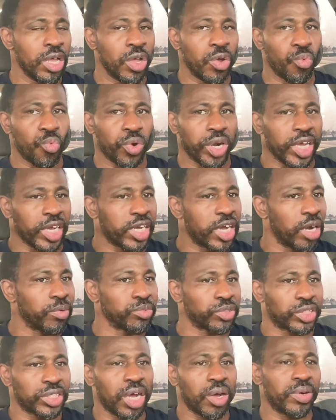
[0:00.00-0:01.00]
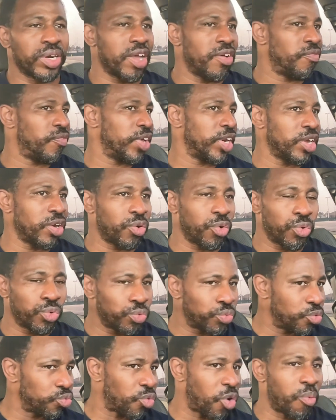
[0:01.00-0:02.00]
when it comes up, that
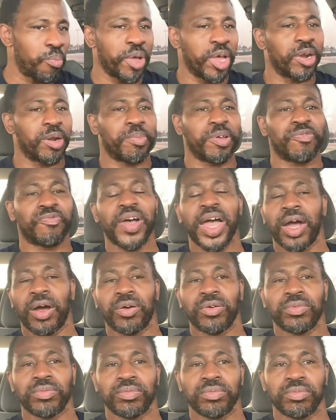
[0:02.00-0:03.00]
video won't be able to be found.